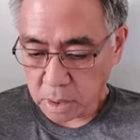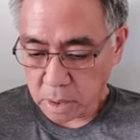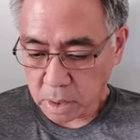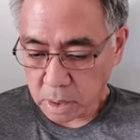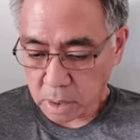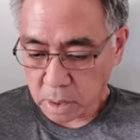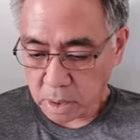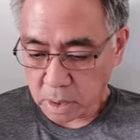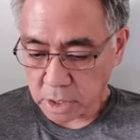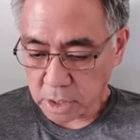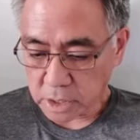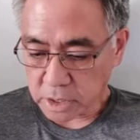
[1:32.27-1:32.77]

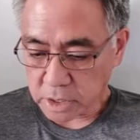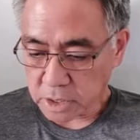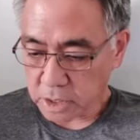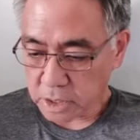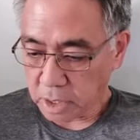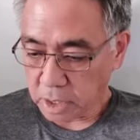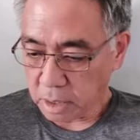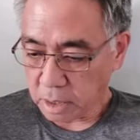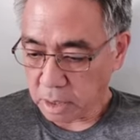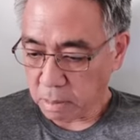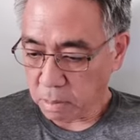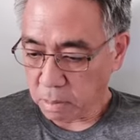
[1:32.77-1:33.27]
Let's
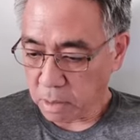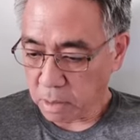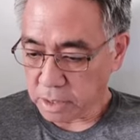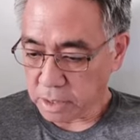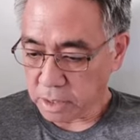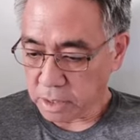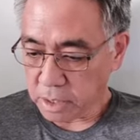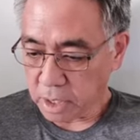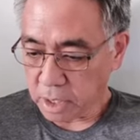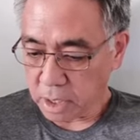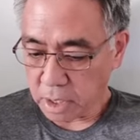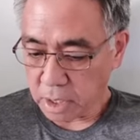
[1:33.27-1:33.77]
see
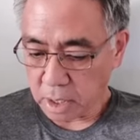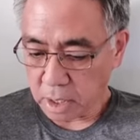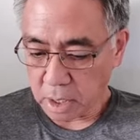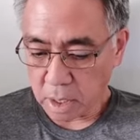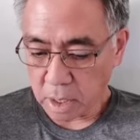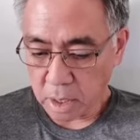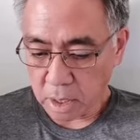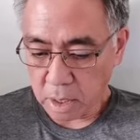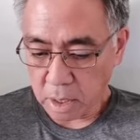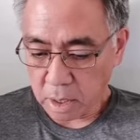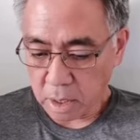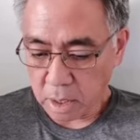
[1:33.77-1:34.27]
what
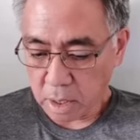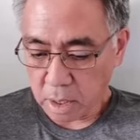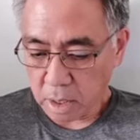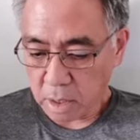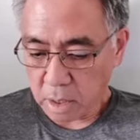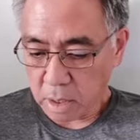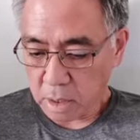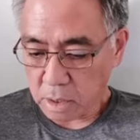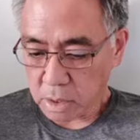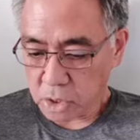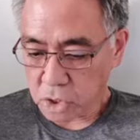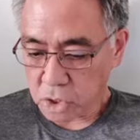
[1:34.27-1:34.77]
the
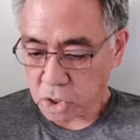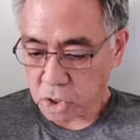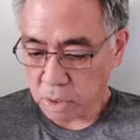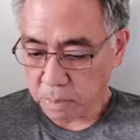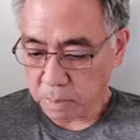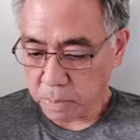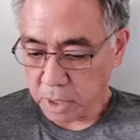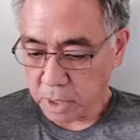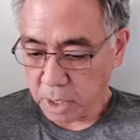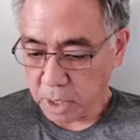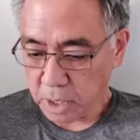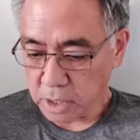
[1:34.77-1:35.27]

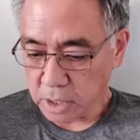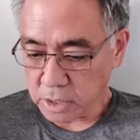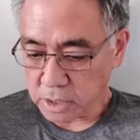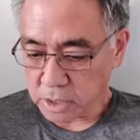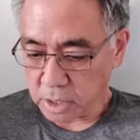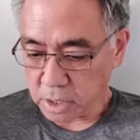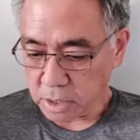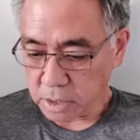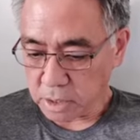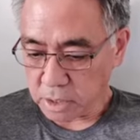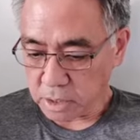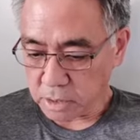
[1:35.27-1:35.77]
shipping is
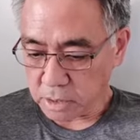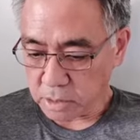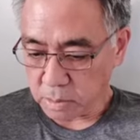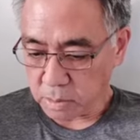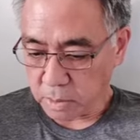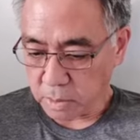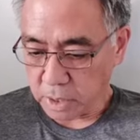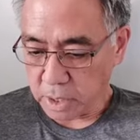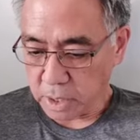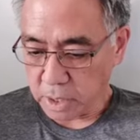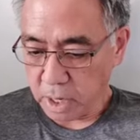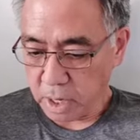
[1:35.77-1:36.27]
on this
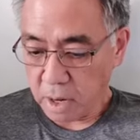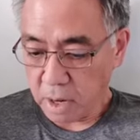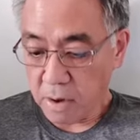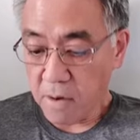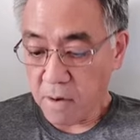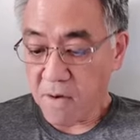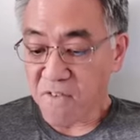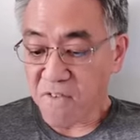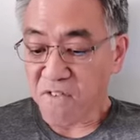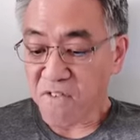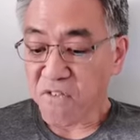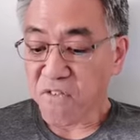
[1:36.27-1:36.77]
one.
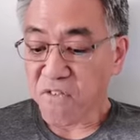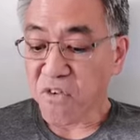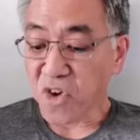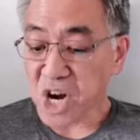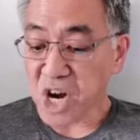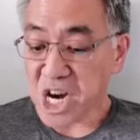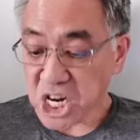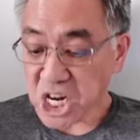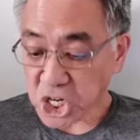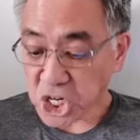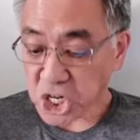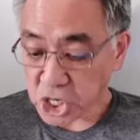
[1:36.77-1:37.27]

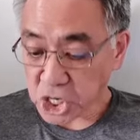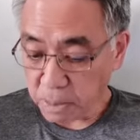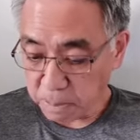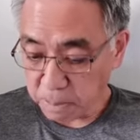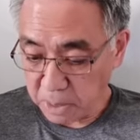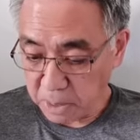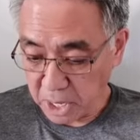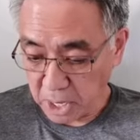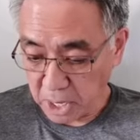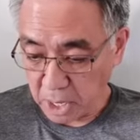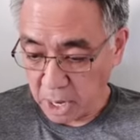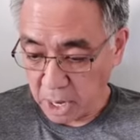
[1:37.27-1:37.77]
Free
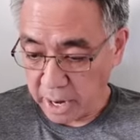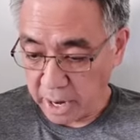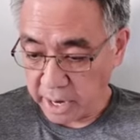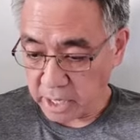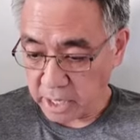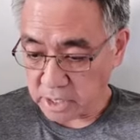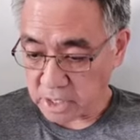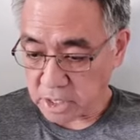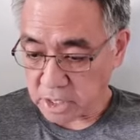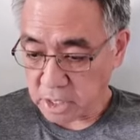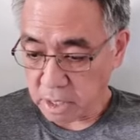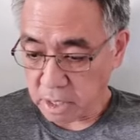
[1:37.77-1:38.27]
shipping,
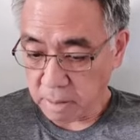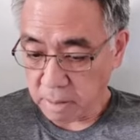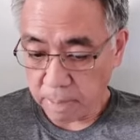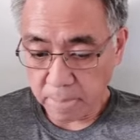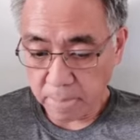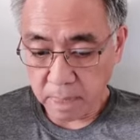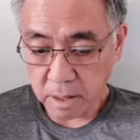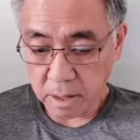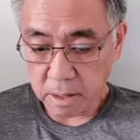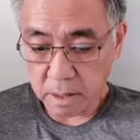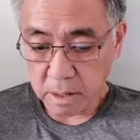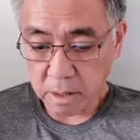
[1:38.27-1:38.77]
guys.
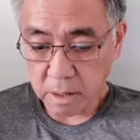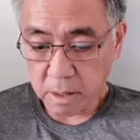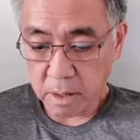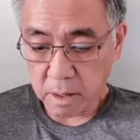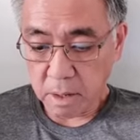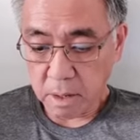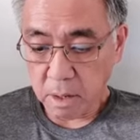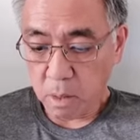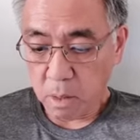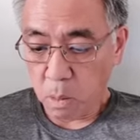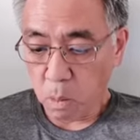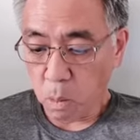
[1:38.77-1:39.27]

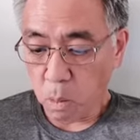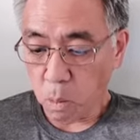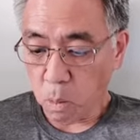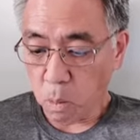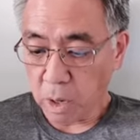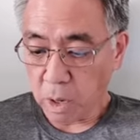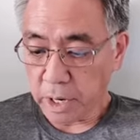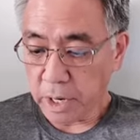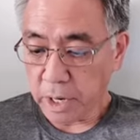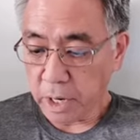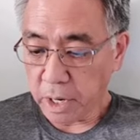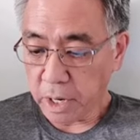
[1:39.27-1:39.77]

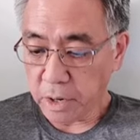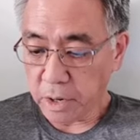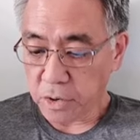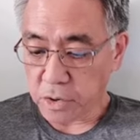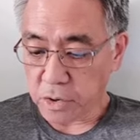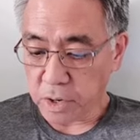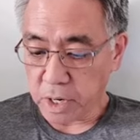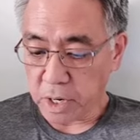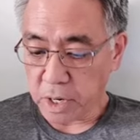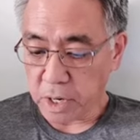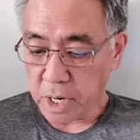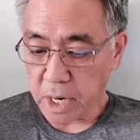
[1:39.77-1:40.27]

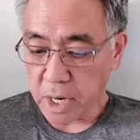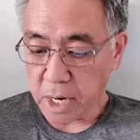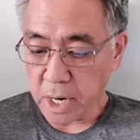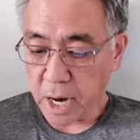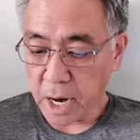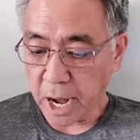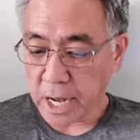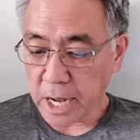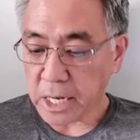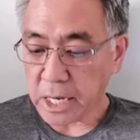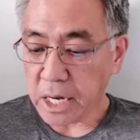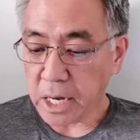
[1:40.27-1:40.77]

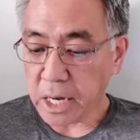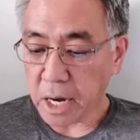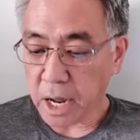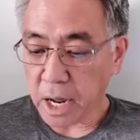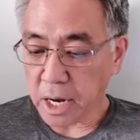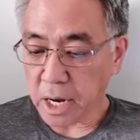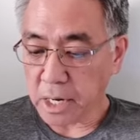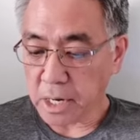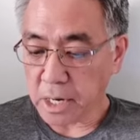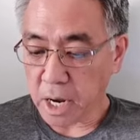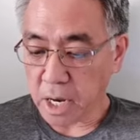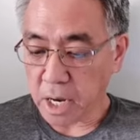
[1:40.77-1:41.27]

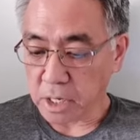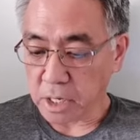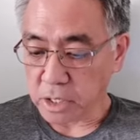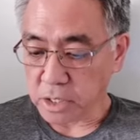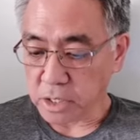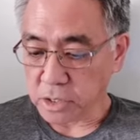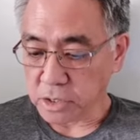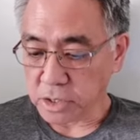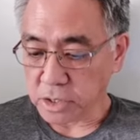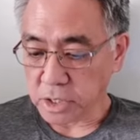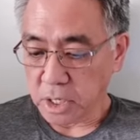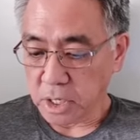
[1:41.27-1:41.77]

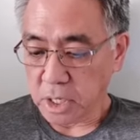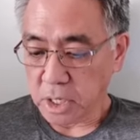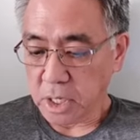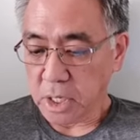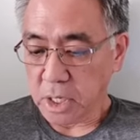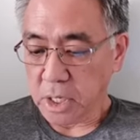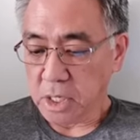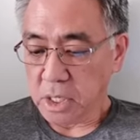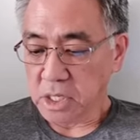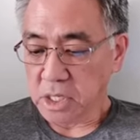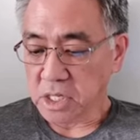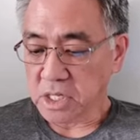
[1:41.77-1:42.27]
$199.
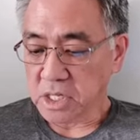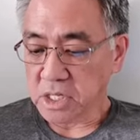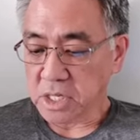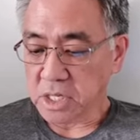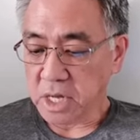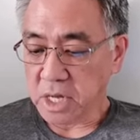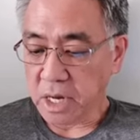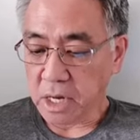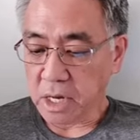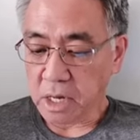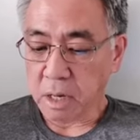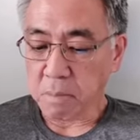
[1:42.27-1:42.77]
This is
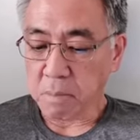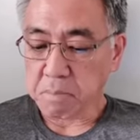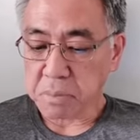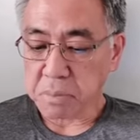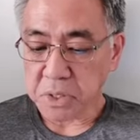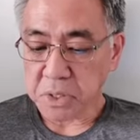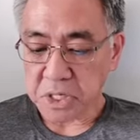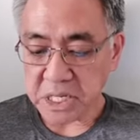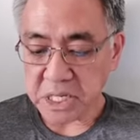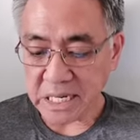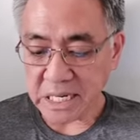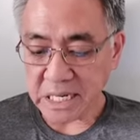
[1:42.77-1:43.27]
a
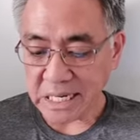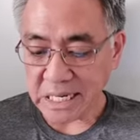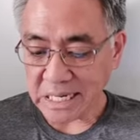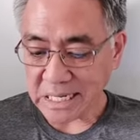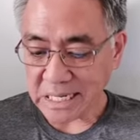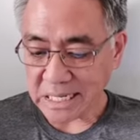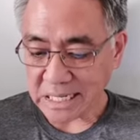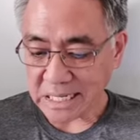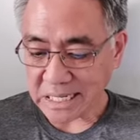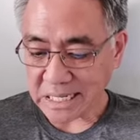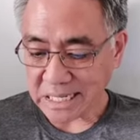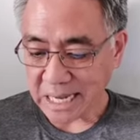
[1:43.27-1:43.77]
complete
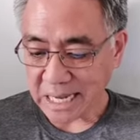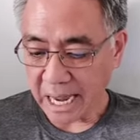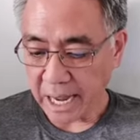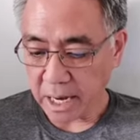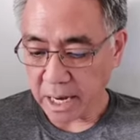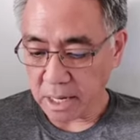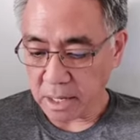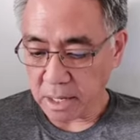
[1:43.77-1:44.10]
set.